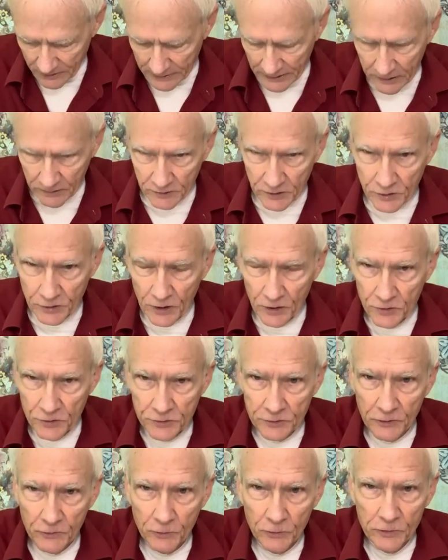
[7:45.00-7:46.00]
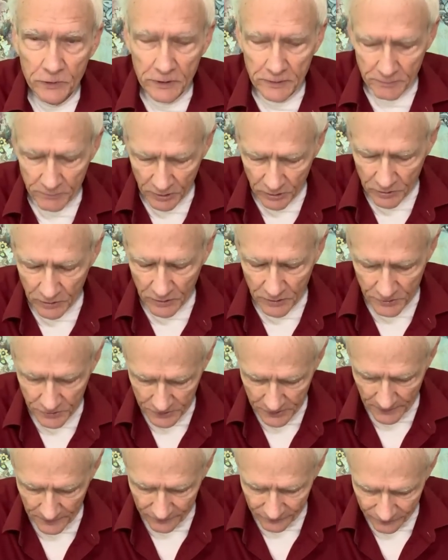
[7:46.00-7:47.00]
I only toasted one
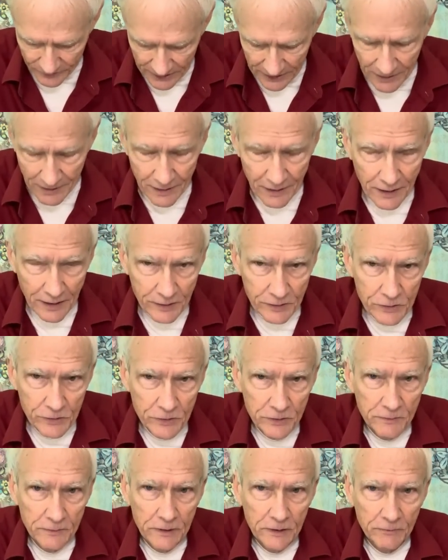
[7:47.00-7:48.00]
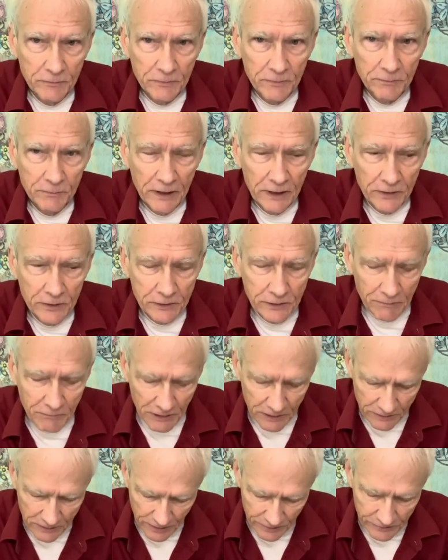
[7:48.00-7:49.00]
because I knew that by the time I
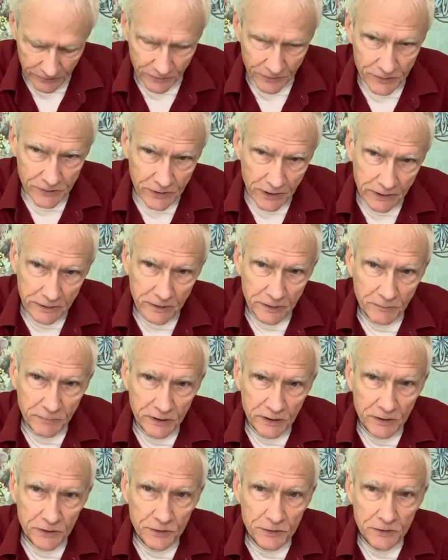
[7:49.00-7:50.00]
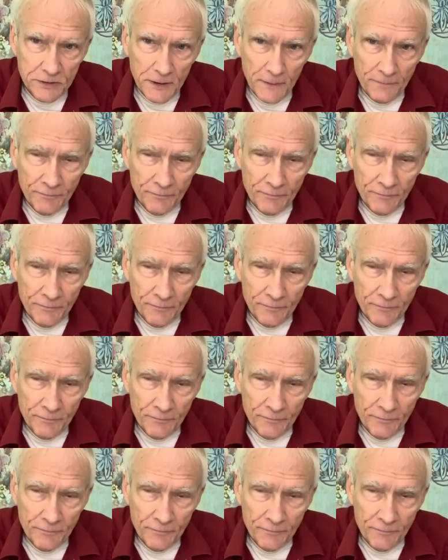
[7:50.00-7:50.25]
got to the second piece,